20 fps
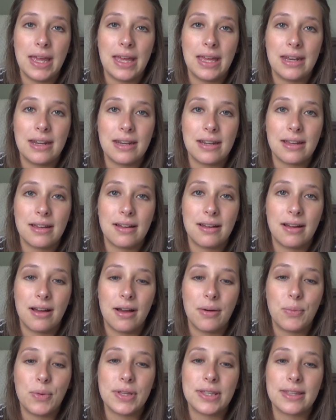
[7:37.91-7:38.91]
and
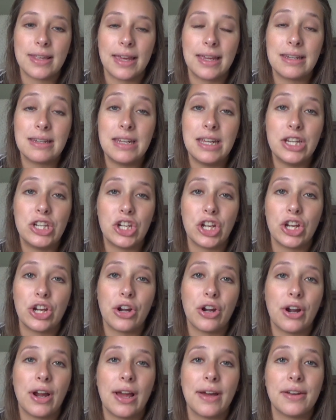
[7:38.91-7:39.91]
was like teaching
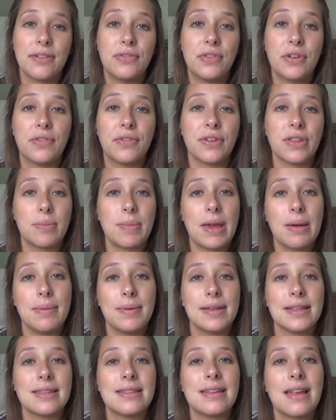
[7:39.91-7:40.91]
her how to feel for the
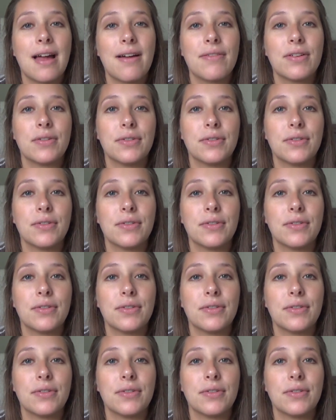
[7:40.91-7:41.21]
baby and stuff,